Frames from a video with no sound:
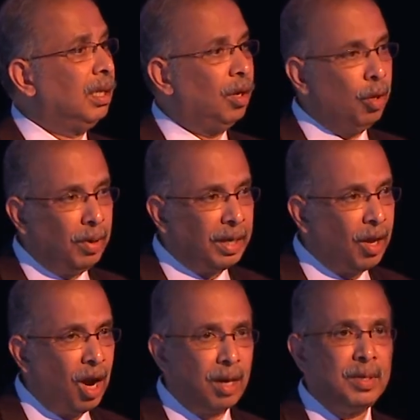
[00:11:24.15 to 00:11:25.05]
Global
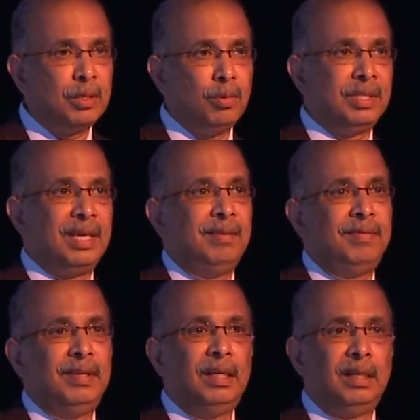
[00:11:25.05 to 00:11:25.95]
economies will
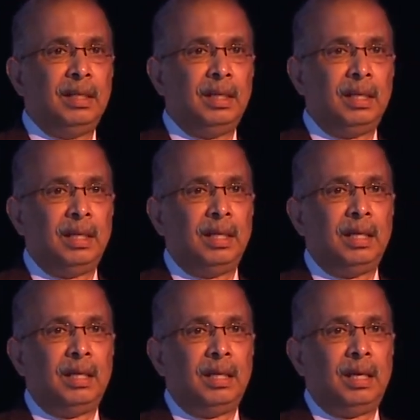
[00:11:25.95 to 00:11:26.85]
suffer.
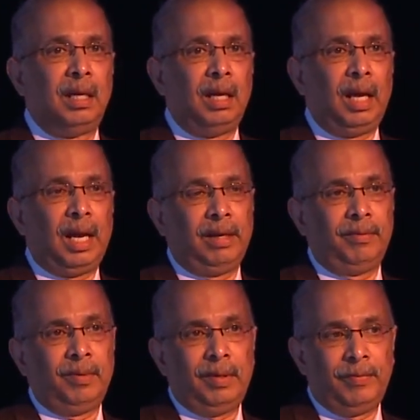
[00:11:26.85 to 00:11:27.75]
And
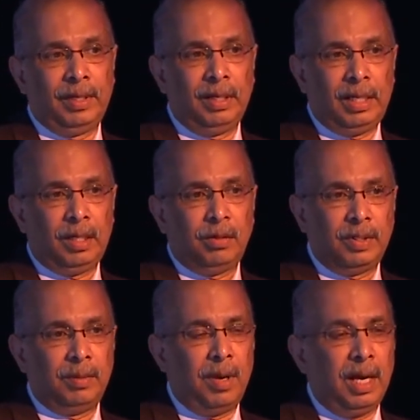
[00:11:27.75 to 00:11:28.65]
then
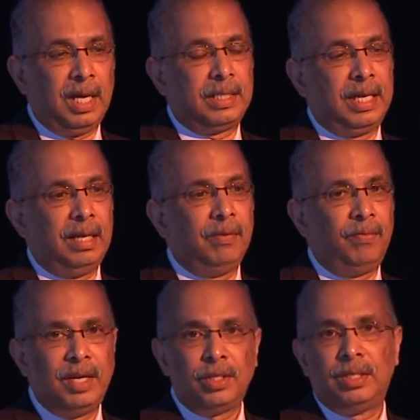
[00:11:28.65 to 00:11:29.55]
when the markets get
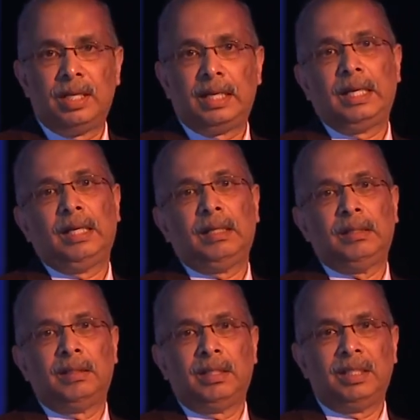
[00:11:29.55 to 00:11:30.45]
inflationary,
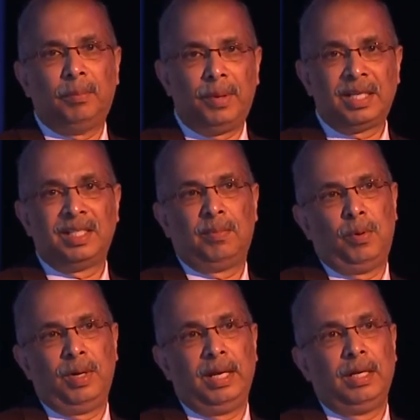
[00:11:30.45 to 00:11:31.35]
the brakes are
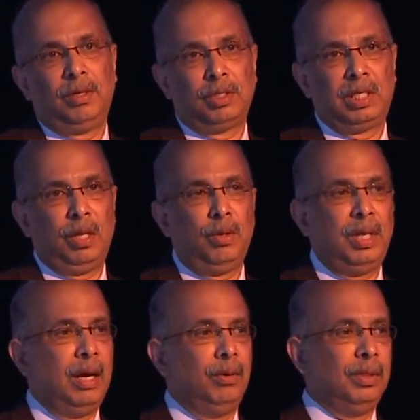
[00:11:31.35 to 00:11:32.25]
put in to slow
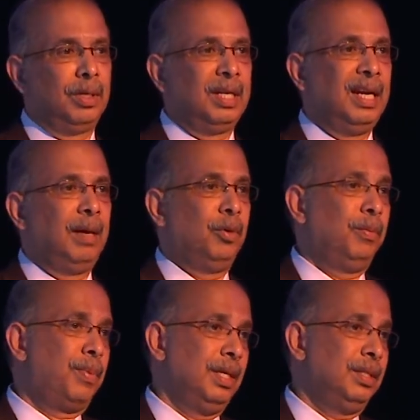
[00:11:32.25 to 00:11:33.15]
down the run-up on
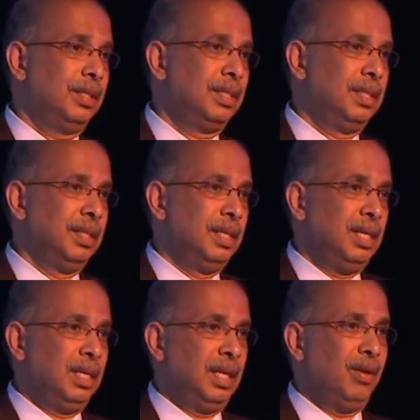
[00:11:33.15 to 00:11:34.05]
prices.
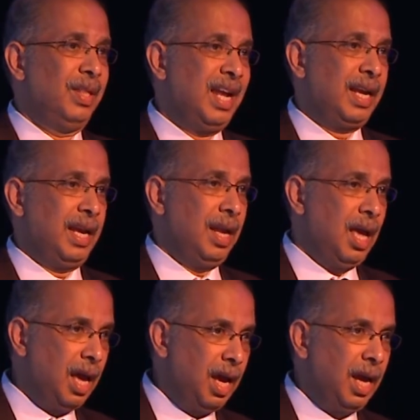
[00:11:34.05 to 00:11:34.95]
Now, that can
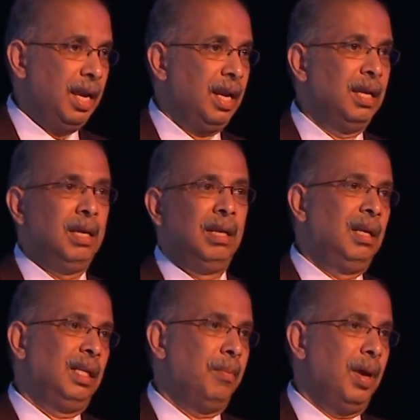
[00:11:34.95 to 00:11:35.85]
hurt
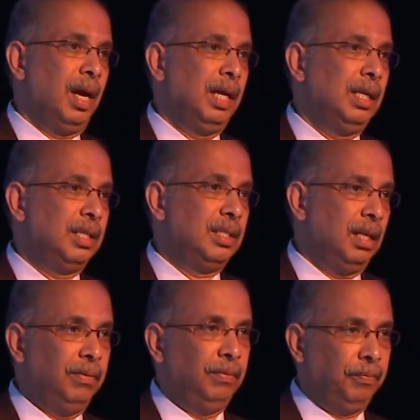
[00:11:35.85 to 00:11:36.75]
the market itself.